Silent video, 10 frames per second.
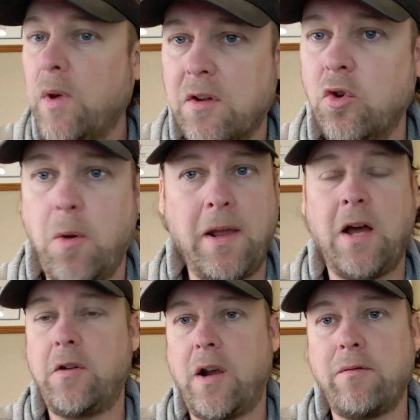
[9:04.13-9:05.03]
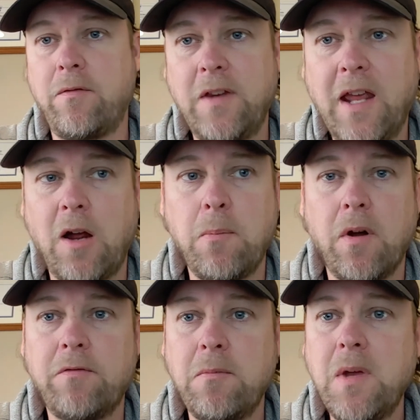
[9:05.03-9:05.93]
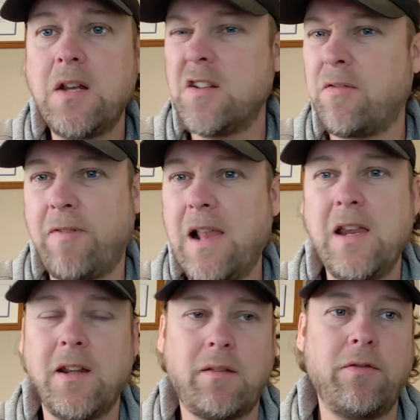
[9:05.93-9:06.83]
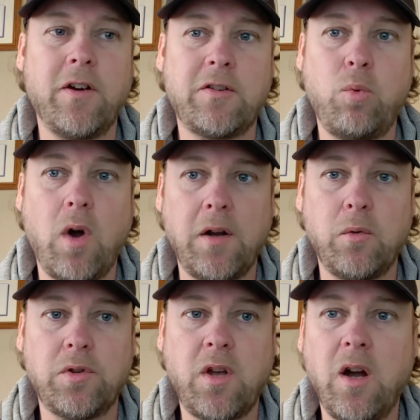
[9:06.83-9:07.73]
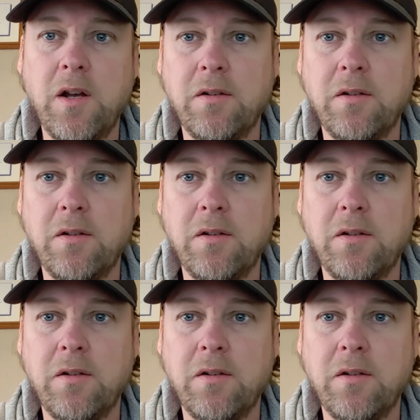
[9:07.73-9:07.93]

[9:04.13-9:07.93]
can talk about that on another video. But for me, just failing this first one was kind